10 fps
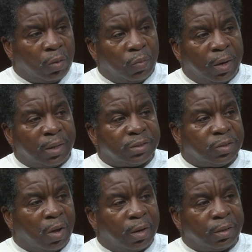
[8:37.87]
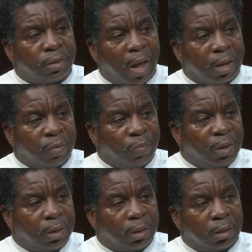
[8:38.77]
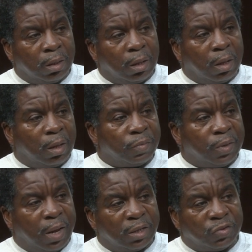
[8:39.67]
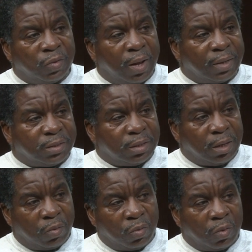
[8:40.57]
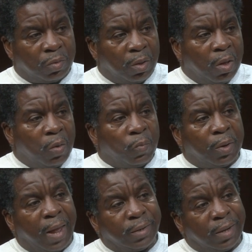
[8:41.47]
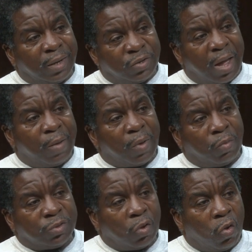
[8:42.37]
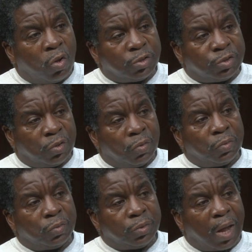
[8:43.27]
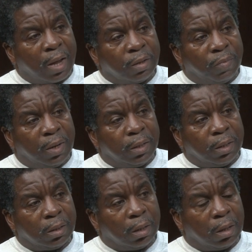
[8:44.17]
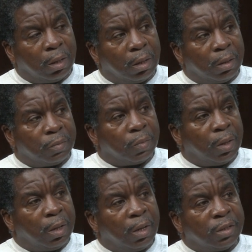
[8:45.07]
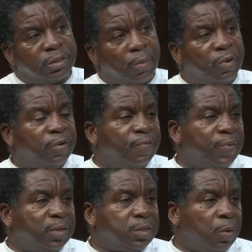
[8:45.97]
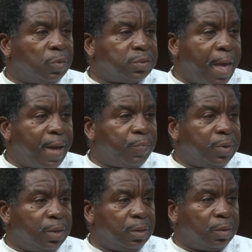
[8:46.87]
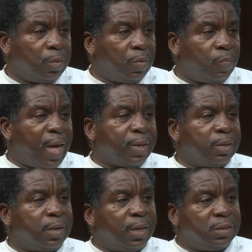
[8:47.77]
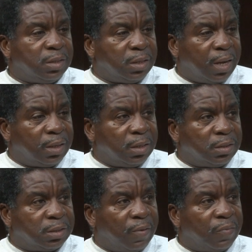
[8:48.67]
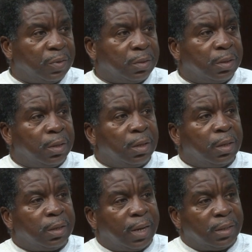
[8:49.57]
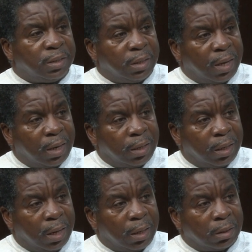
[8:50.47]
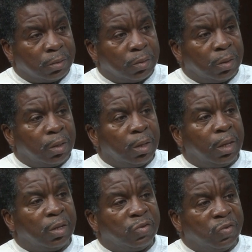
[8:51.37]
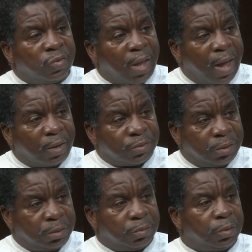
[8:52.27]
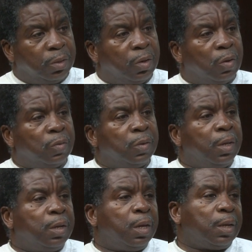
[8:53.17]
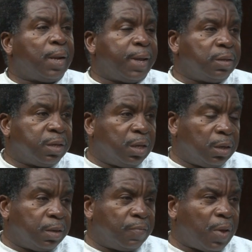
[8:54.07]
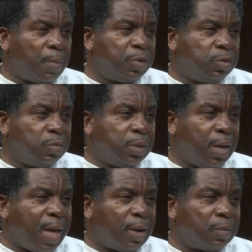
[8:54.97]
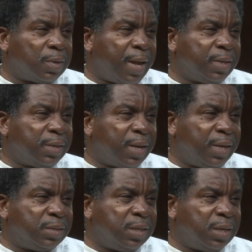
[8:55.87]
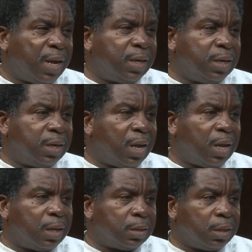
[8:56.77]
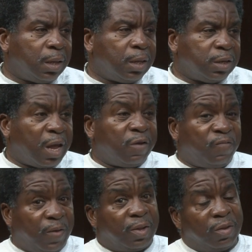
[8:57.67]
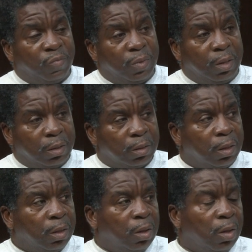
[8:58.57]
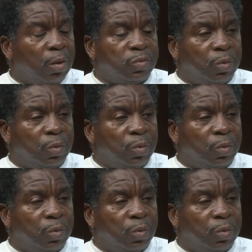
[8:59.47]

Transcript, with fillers: when I started documenting on the National Action Network. But at that time, I was also documenting um, some of the events that was happening back in 1997, 1998 in 2000, you know, like the killing of Amadou Diallo, like in 1999. Mm-hmm. That affected me. How so?